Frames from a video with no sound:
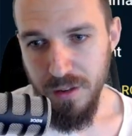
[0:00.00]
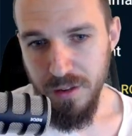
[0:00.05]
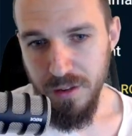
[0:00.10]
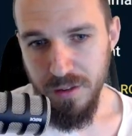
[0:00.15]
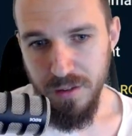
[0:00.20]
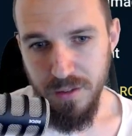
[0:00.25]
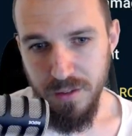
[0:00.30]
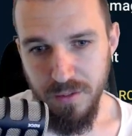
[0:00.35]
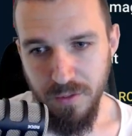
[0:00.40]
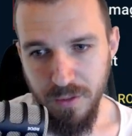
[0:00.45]

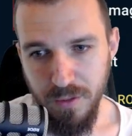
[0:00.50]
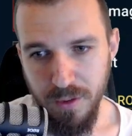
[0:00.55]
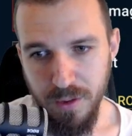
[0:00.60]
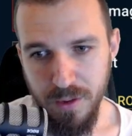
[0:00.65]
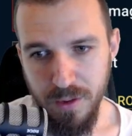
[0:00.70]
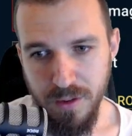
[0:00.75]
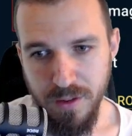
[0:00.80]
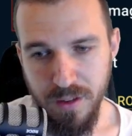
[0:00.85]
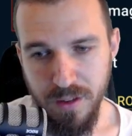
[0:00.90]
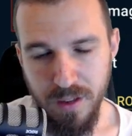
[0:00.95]
Of
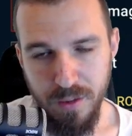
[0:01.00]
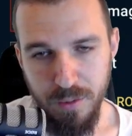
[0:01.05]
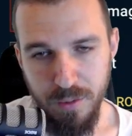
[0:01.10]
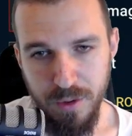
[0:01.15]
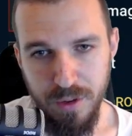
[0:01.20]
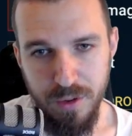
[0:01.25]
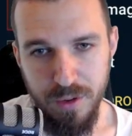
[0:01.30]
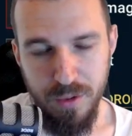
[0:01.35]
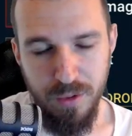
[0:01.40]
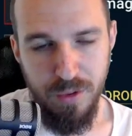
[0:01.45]
course, I would
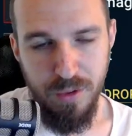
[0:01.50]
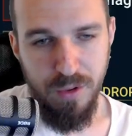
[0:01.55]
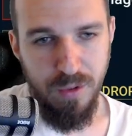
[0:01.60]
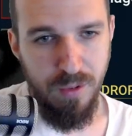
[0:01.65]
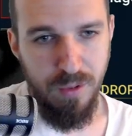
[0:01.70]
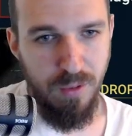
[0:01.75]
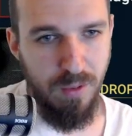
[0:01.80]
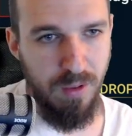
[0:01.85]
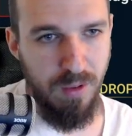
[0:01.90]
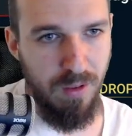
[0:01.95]
use
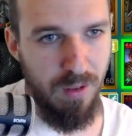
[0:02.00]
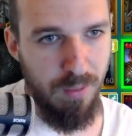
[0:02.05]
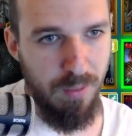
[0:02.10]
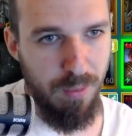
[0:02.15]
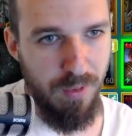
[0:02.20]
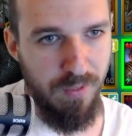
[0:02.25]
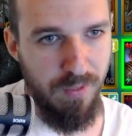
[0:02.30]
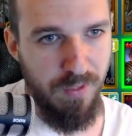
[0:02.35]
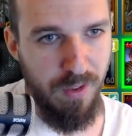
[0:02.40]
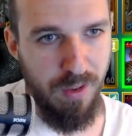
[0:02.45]

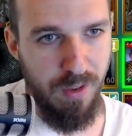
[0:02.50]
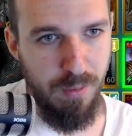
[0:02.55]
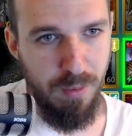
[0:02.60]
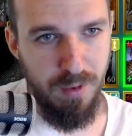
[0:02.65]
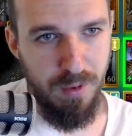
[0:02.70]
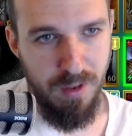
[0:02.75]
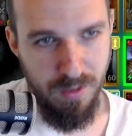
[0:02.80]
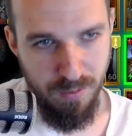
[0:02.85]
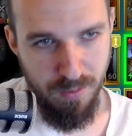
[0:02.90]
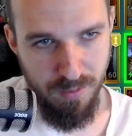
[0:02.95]

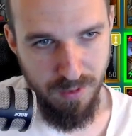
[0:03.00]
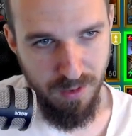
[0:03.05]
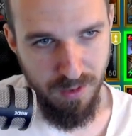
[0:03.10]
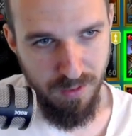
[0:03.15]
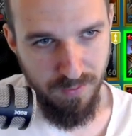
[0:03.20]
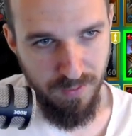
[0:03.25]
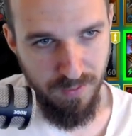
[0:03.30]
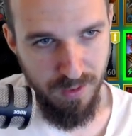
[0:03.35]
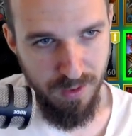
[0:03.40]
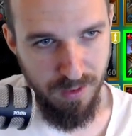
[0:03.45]
preferably one
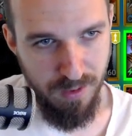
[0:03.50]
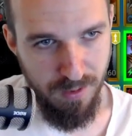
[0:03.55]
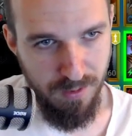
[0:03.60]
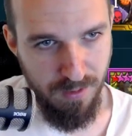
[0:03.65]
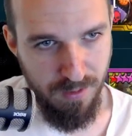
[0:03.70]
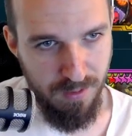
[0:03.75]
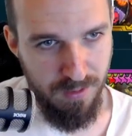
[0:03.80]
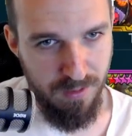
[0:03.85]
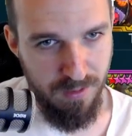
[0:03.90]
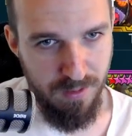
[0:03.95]
of the,
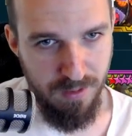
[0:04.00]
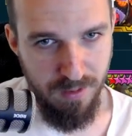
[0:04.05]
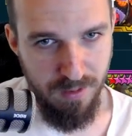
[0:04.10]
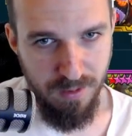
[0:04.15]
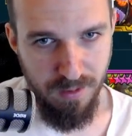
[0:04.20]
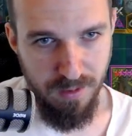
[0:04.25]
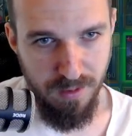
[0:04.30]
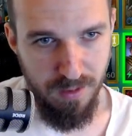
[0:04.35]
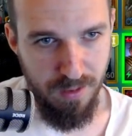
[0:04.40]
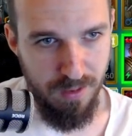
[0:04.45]

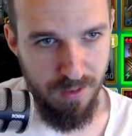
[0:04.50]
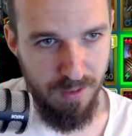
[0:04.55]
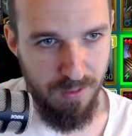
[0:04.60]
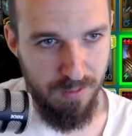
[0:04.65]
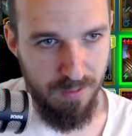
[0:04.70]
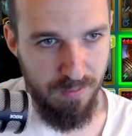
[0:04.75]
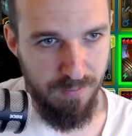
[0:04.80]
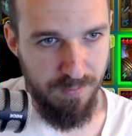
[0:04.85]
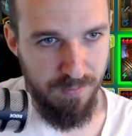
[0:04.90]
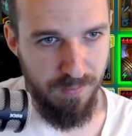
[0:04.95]
you know,
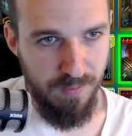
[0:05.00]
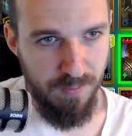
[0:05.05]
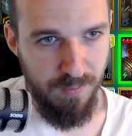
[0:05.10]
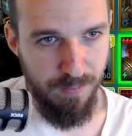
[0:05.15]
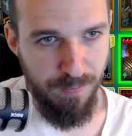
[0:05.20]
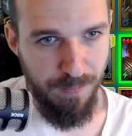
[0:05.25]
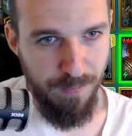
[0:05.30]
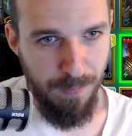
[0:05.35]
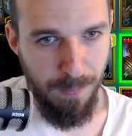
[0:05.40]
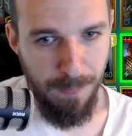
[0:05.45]

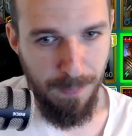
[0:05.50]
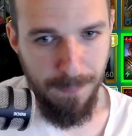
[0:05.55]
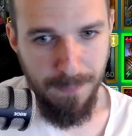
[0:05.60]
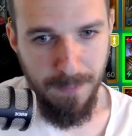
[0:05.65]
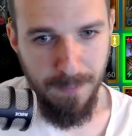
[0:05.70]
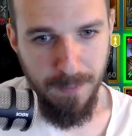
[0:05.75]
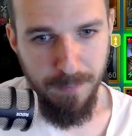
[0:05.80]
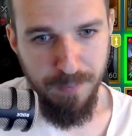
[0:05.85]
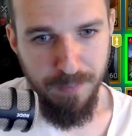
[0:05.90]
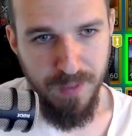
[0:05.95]

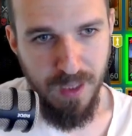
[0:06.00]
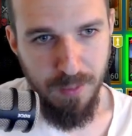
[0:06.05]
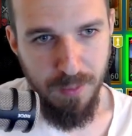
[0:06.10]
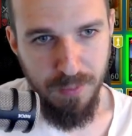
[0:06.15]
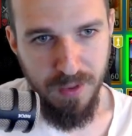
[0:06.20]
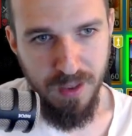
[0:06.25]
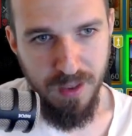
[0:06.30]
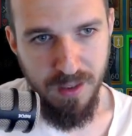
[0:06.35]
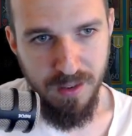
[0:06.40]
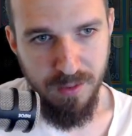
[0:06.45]
top
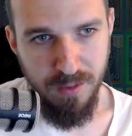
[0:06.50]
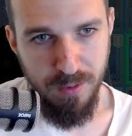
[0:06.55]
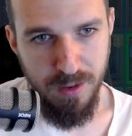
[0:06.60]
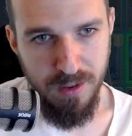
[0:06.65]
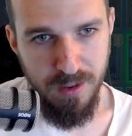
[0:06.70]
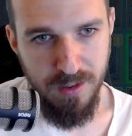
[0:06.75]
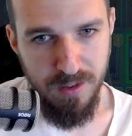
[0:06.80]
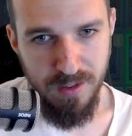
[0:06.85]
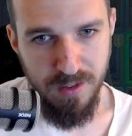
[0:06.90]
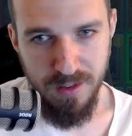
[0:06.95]
tier
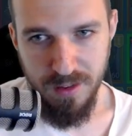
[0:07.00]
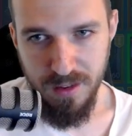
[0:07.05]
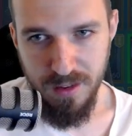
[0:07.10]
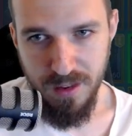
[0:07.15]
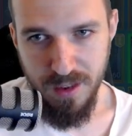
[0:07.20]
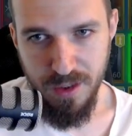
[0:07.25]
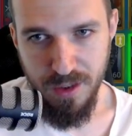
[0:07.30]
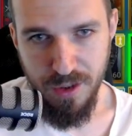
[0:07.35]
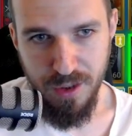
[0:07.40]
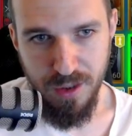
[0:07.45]
ones,
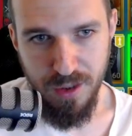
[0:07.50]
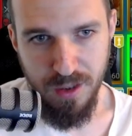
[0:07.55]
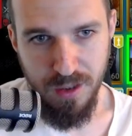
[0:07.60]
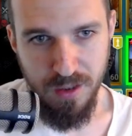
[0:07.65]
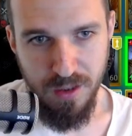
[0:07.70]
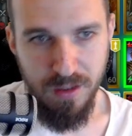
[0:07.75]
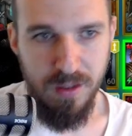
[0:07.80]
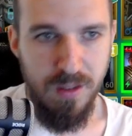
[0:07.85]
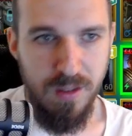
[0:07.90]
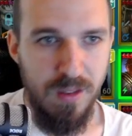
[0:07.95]

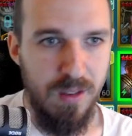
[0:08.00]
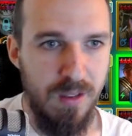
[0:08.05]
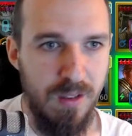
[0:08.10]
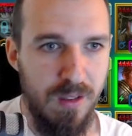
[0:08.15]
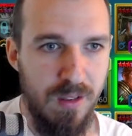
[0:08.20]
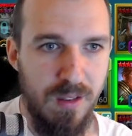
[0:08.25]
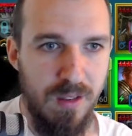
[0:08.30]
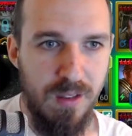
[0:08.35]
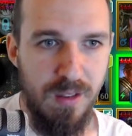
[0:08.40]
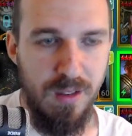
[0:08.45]
Ninja,
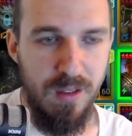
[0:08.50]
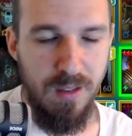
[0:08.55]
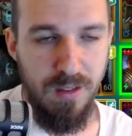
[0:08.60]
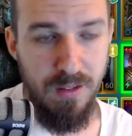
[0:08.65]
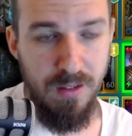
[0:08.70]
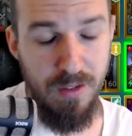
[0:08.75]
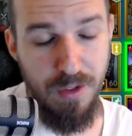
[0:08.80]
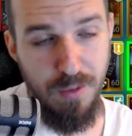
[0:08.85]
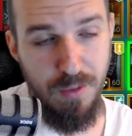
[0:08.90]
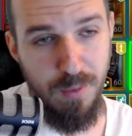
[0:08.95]

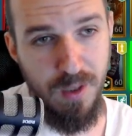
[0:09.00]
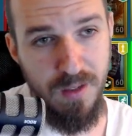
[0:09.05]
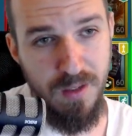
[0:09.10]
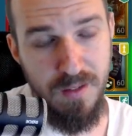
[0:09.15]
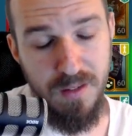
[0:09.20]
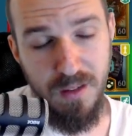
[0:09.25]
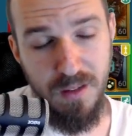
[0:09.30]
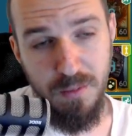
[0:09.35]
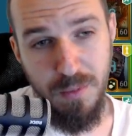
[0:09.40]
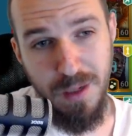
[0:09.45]

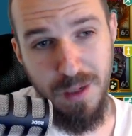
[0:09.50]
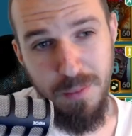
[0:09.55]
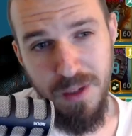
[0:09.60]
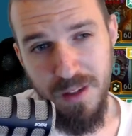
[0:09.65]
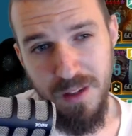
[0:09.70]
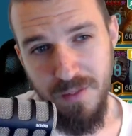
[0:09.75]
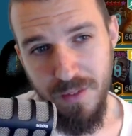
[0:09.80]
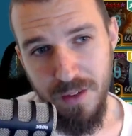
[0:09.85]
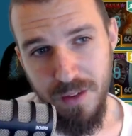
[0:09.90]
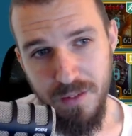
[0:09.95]
Geomancer, maybe
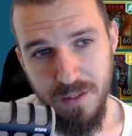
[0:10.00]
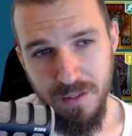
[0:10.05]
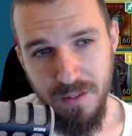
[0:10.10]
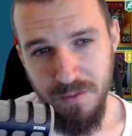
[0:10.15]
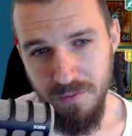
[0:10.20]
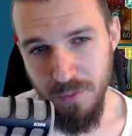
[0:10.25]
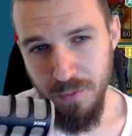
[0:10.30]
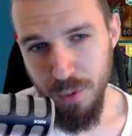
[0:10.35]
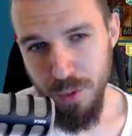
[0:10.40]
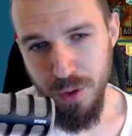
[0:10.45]
even
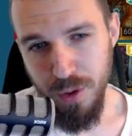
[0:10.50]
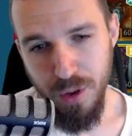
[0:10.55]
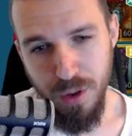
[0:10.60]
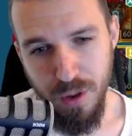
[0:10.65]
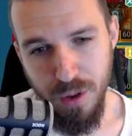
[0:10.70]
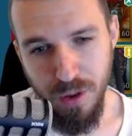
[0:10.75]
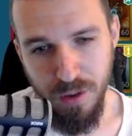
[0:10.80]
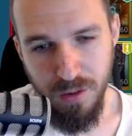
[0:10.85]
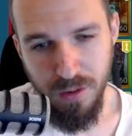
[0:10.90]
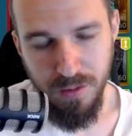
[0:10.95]

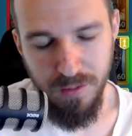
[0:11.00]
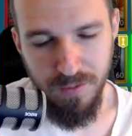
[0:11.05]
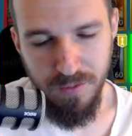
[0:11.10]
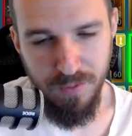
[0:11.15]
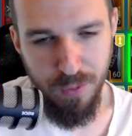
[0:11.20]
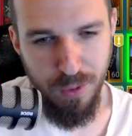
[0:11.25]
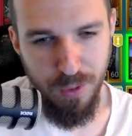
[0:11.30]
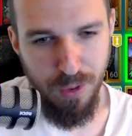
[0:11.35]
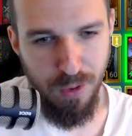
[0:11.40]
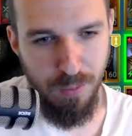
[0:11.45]
Wukong.
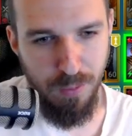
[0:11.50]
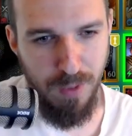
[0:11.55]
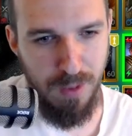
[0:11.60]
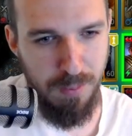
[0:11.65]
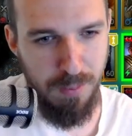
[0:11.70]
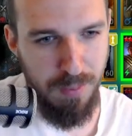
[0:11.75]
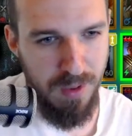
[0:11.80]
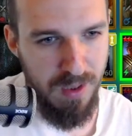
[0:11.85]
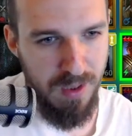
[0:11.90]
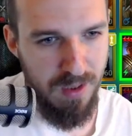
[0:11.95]
Wukong
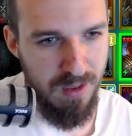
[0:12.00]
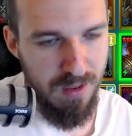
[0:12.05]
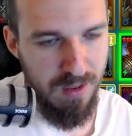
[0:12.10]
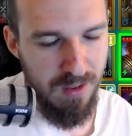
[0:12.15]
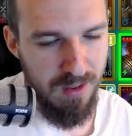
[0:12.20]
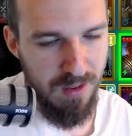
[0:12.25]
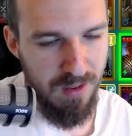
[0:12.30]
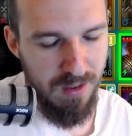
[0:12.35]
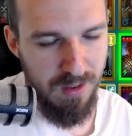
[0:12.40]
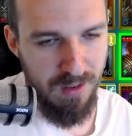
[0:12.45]
might be
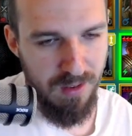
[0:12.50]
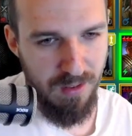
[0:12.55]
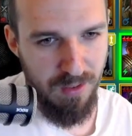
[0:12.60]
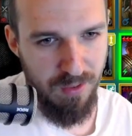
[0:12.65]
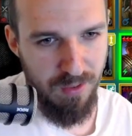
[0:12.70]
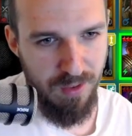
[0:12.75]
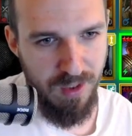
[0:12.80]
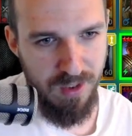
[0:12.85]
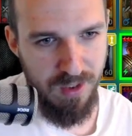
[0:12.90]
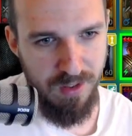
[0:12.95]

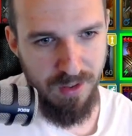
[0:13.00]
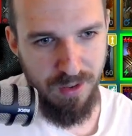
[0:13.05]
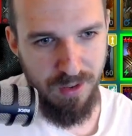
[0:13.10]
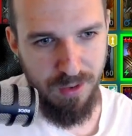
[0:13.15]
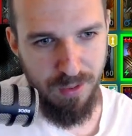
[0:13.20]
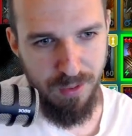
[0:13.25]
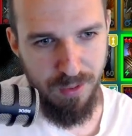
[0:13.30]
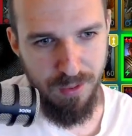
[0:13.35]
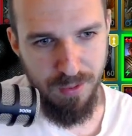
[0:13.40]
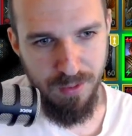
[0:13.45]
great
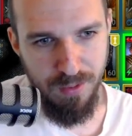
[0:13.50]
too,